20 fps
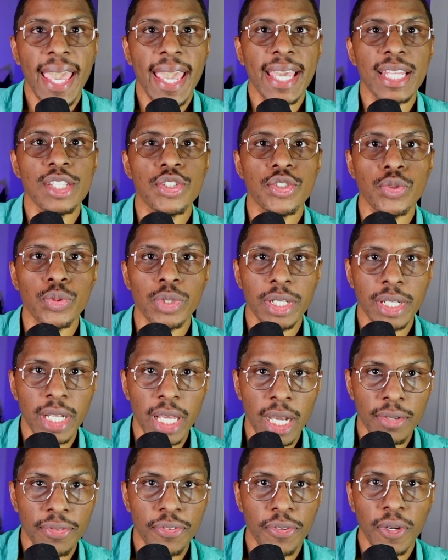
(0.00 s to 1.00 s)
and soon
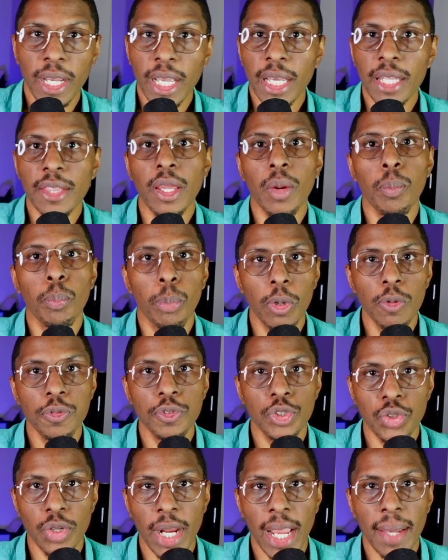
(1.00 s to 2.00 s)
enough, they're
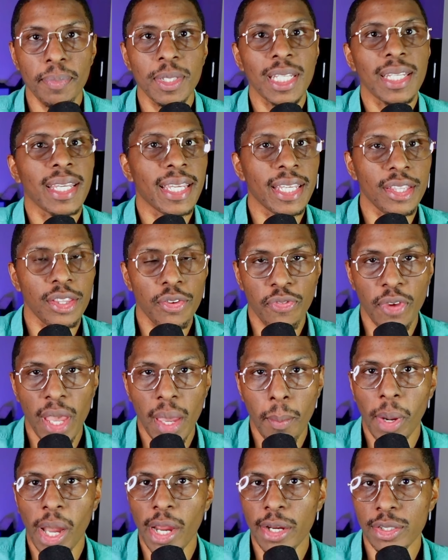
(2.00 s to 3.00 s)
both trapped in the
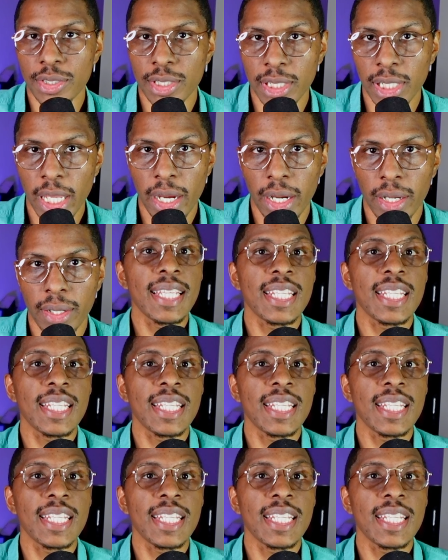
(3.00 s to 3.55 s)
vampire's lair.